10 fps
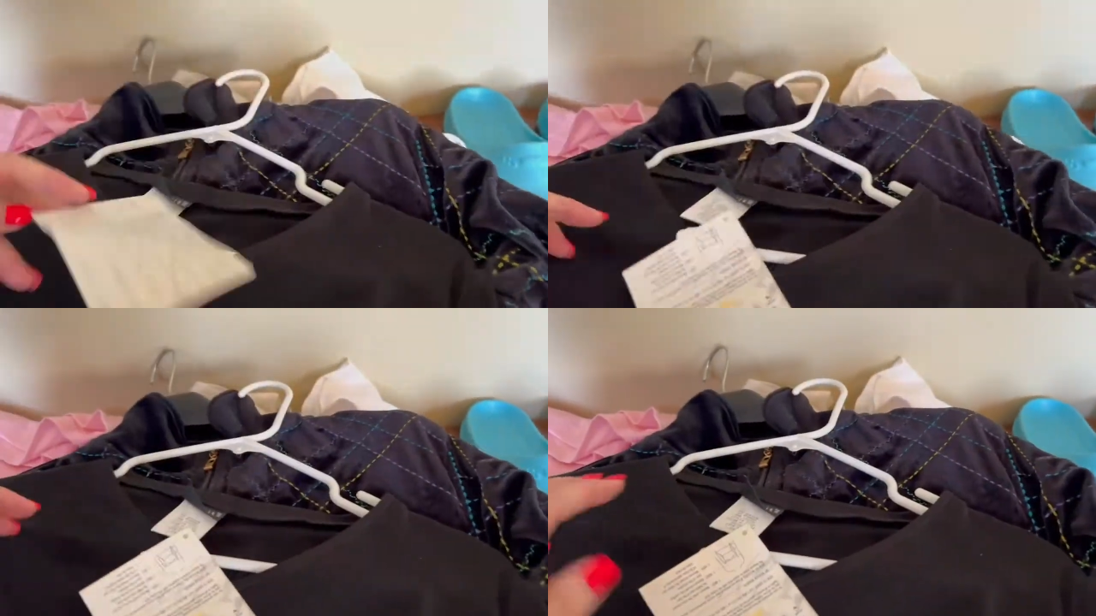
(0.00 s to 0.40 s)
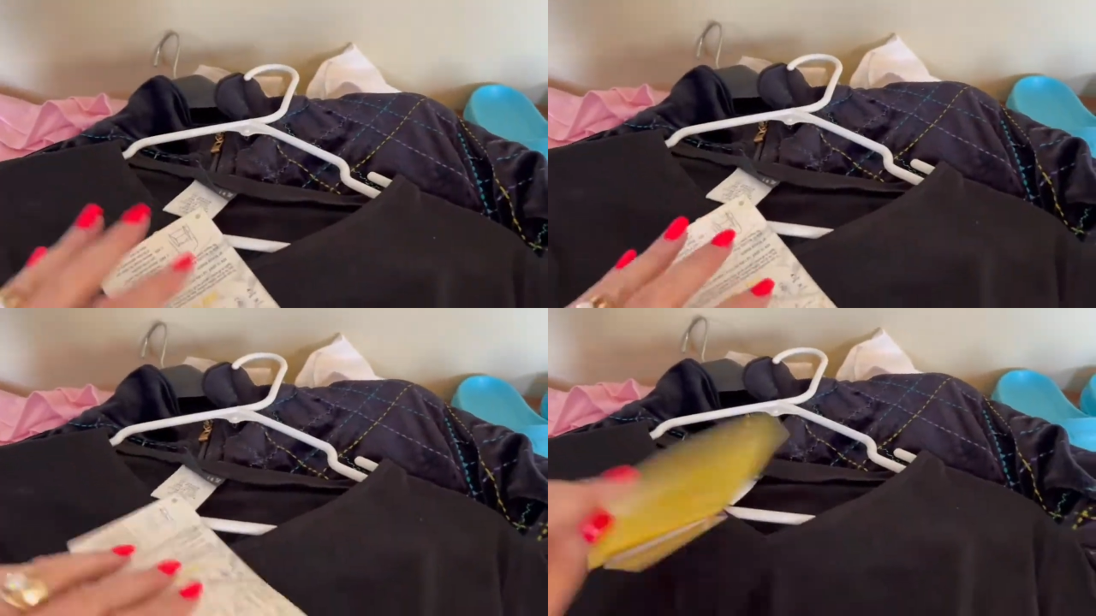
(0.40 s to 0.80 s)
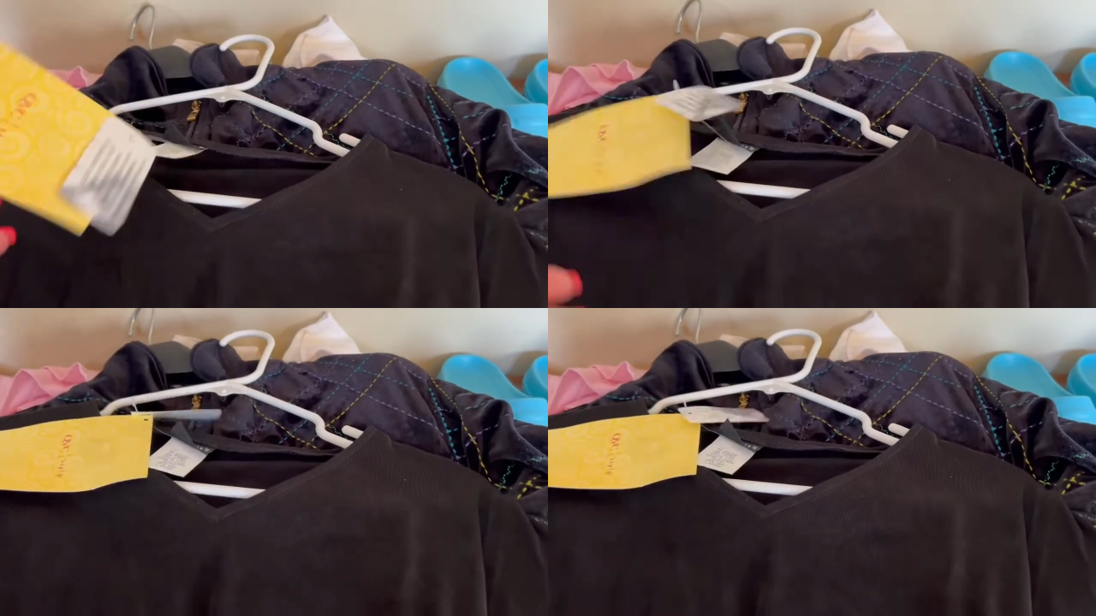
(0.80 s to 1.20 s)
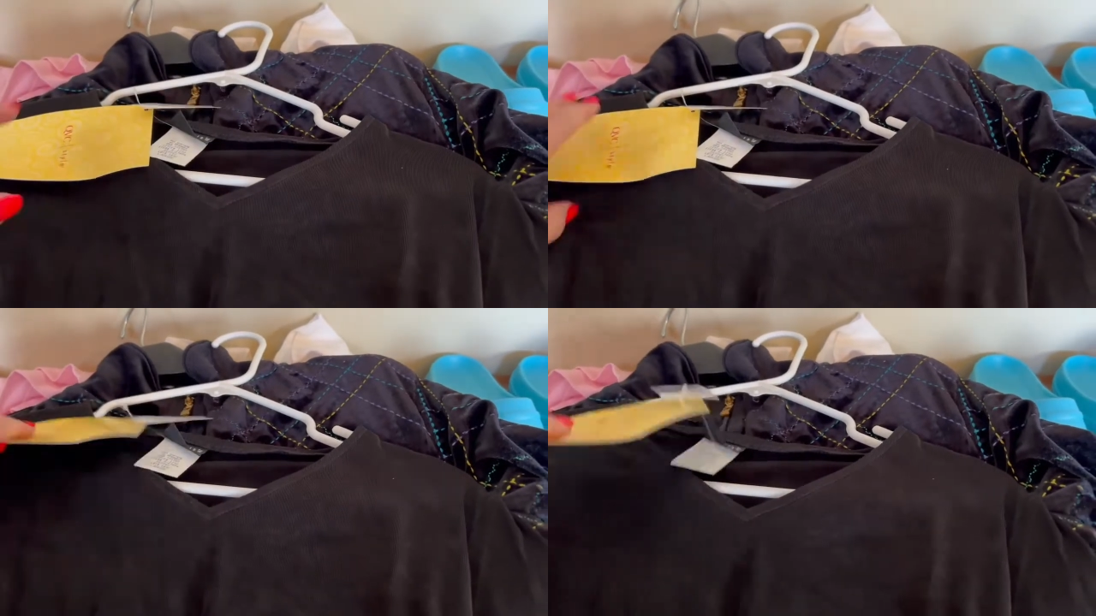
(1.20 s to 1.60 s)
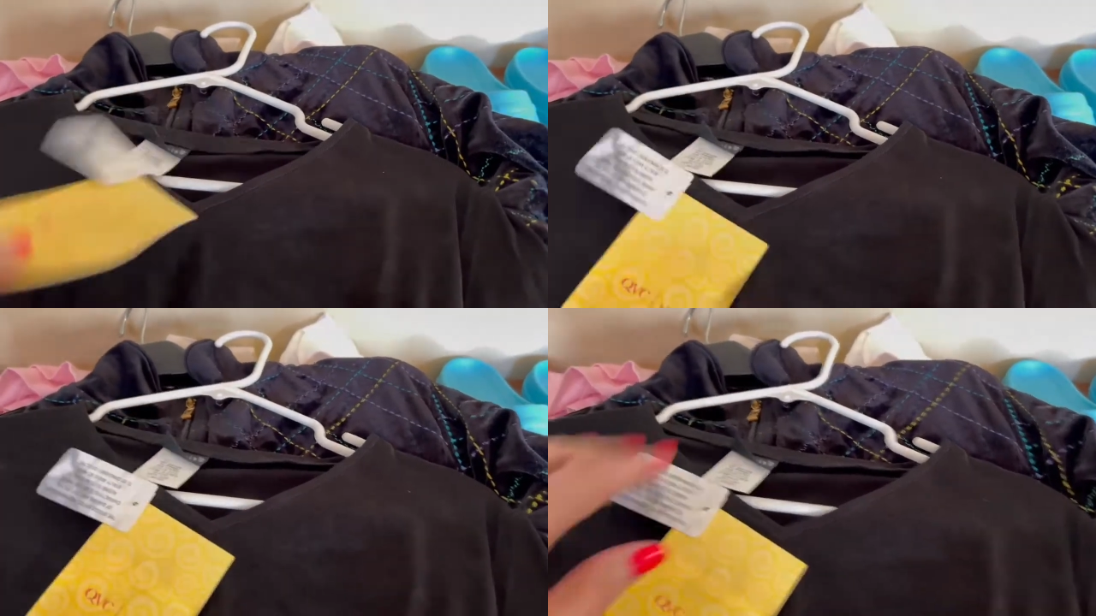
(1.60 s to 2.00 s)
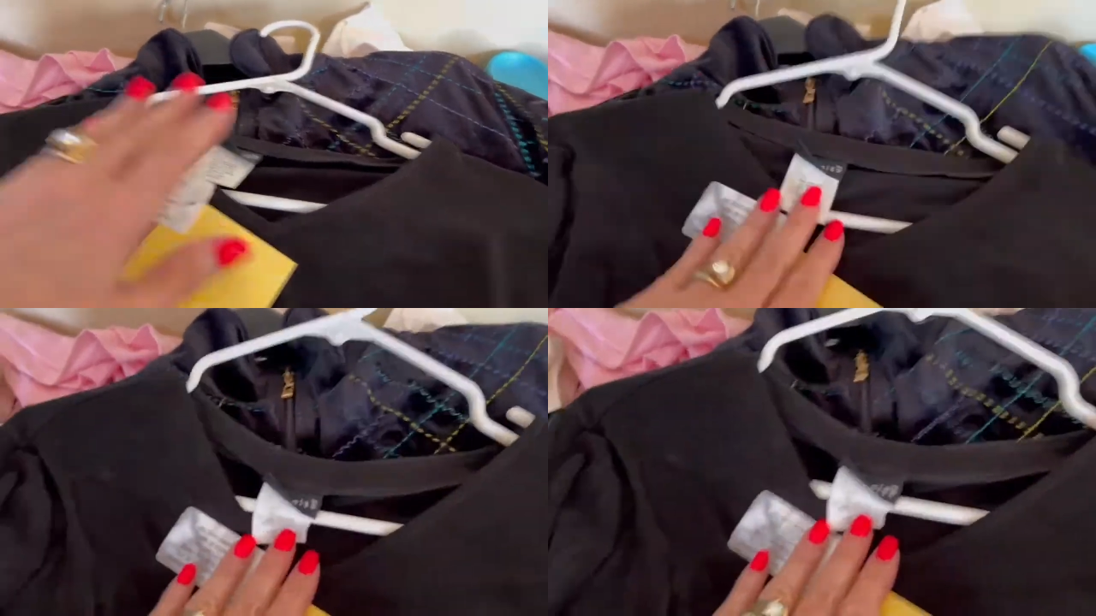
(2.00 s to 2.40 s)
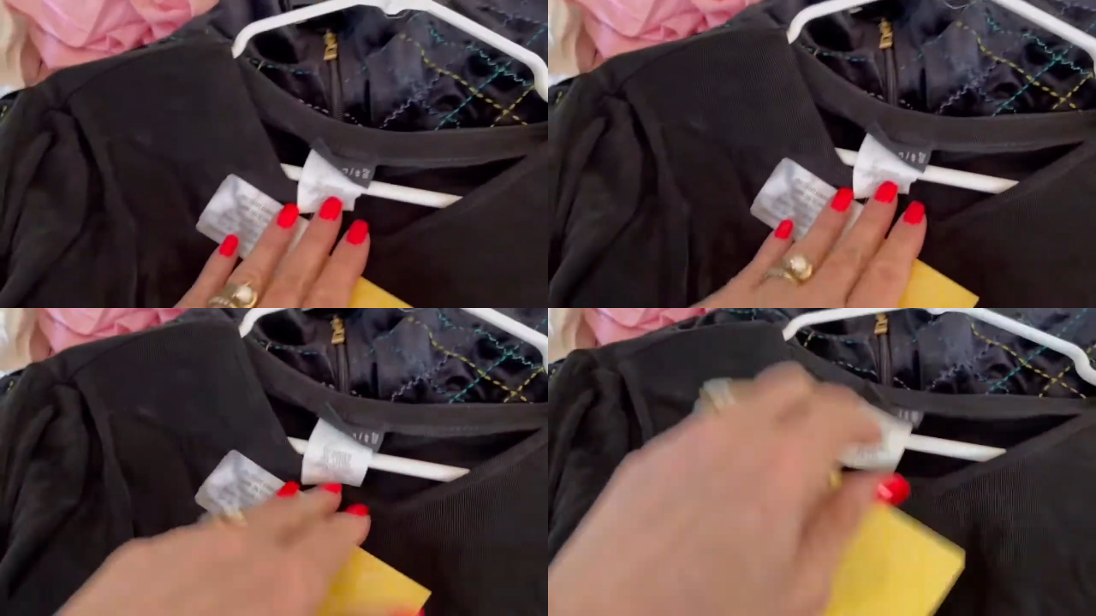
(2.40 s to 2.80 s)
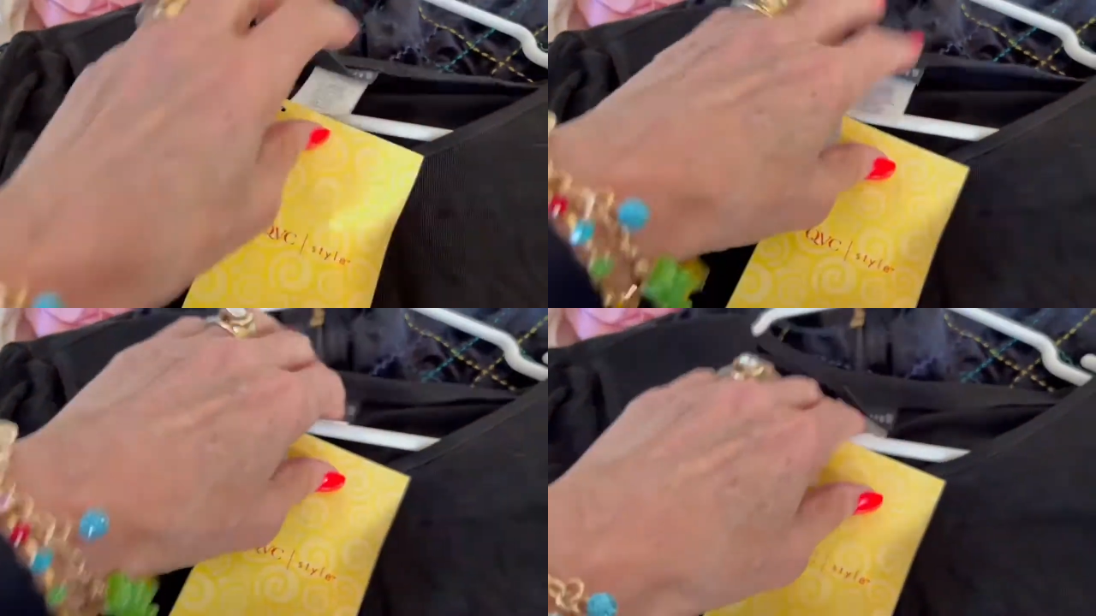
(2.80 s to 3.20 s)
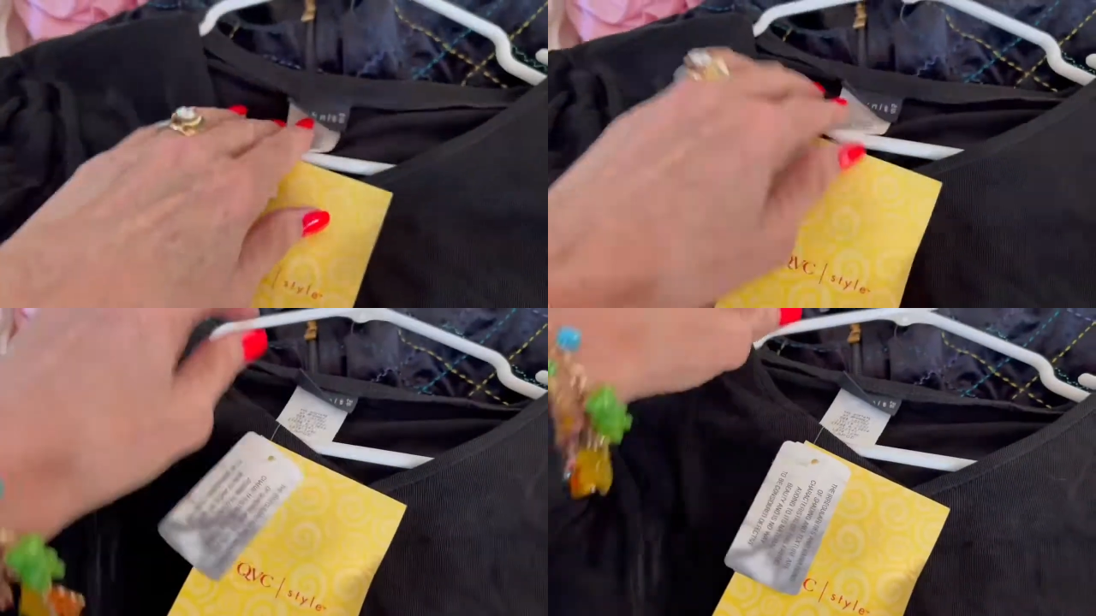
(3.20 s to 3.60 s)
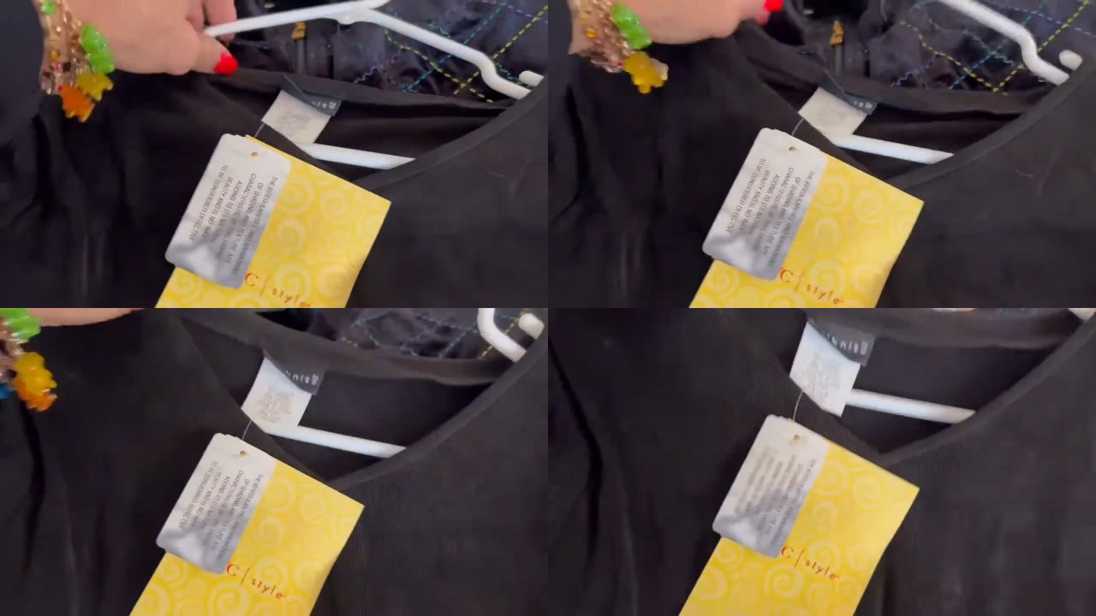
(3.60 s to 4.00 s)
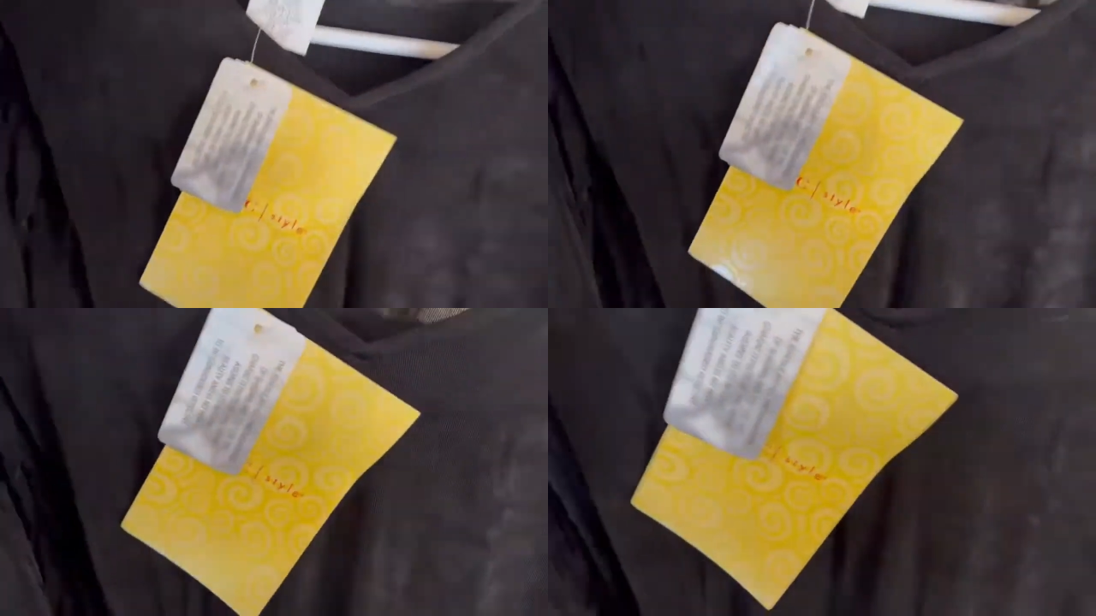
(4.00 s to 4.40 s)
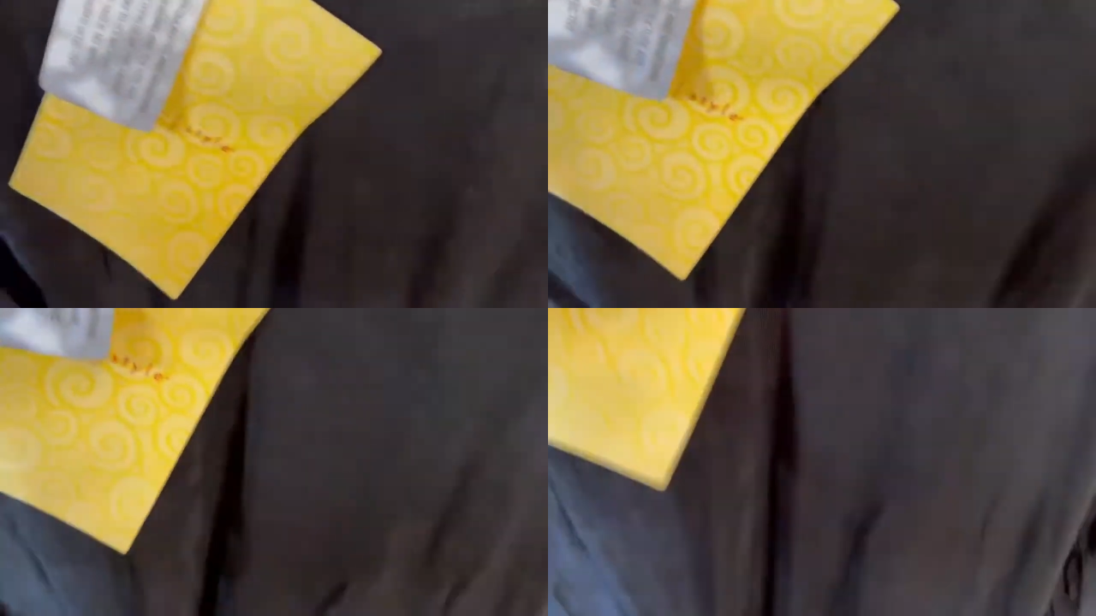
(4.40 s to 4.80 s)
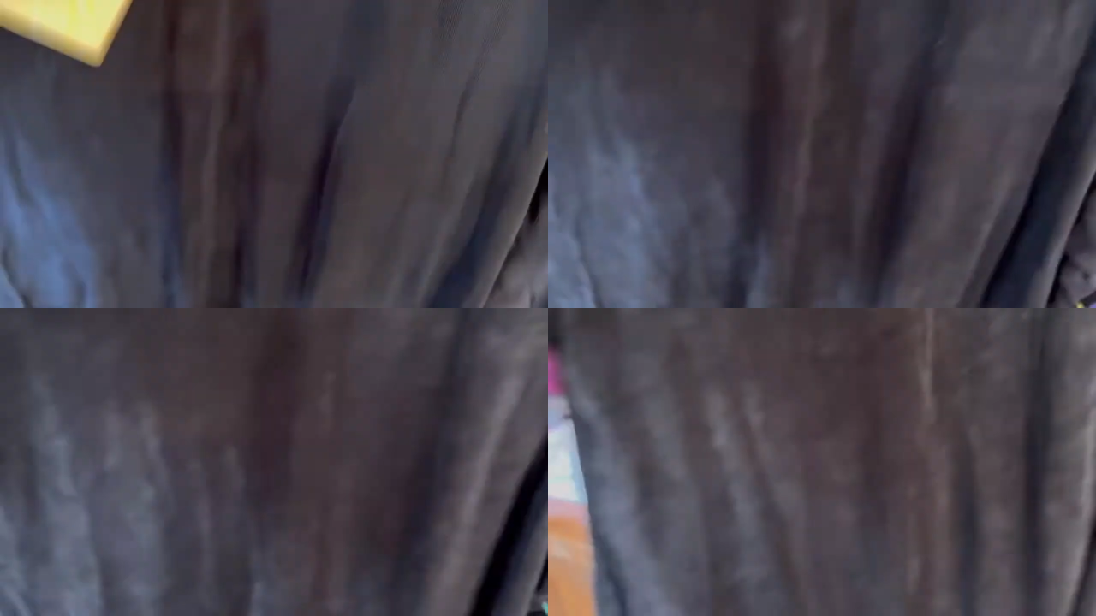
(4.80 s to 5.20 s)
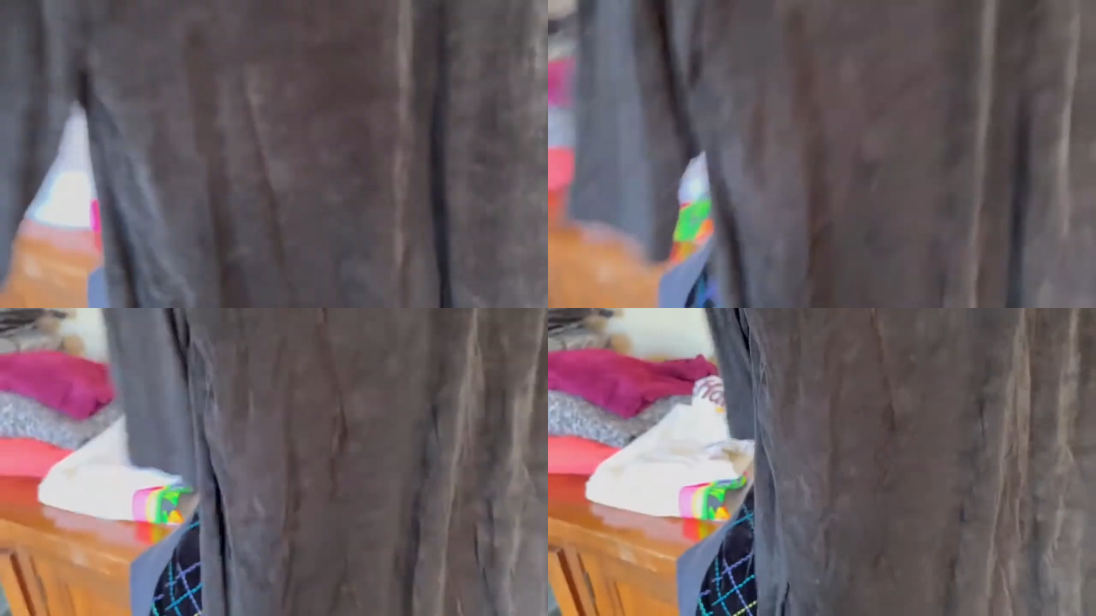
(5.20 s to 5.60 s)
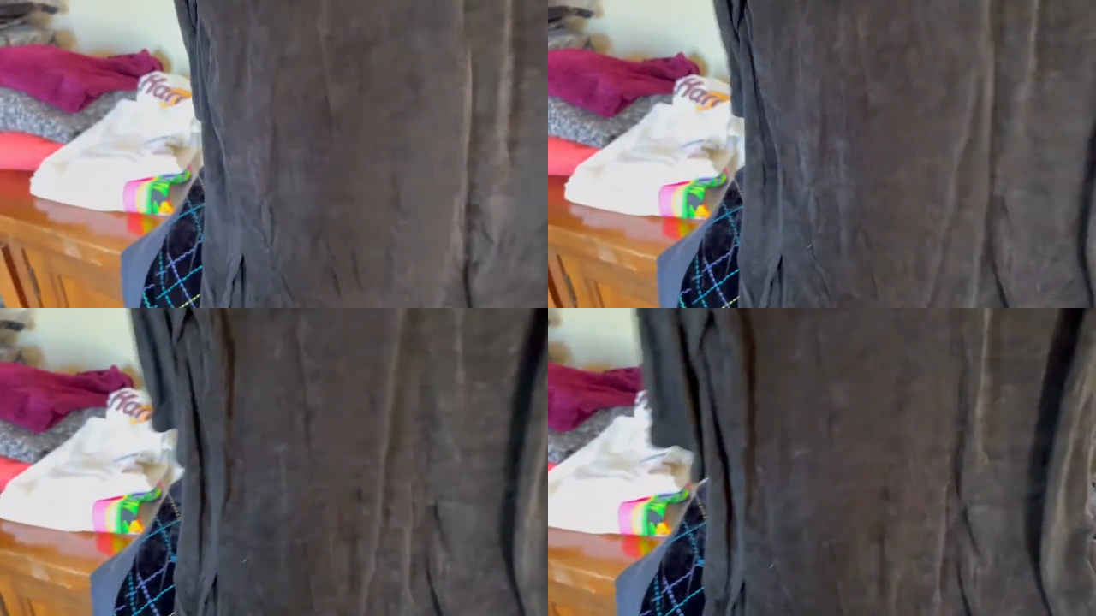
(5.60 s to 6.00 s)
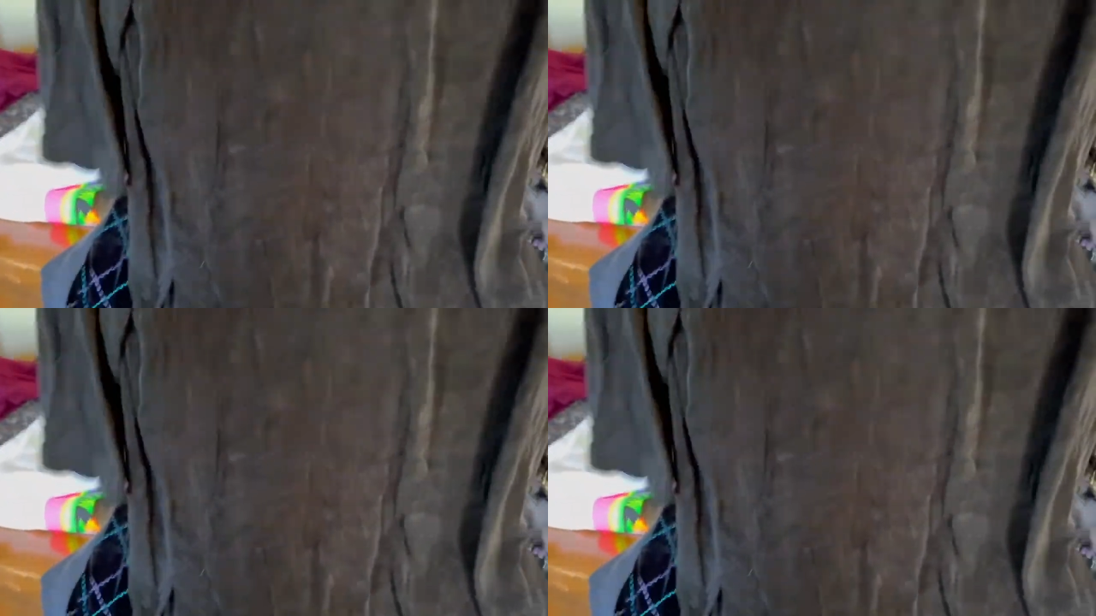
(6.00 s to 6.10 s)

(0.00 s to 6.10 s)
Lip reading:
[unreadable: no face in view]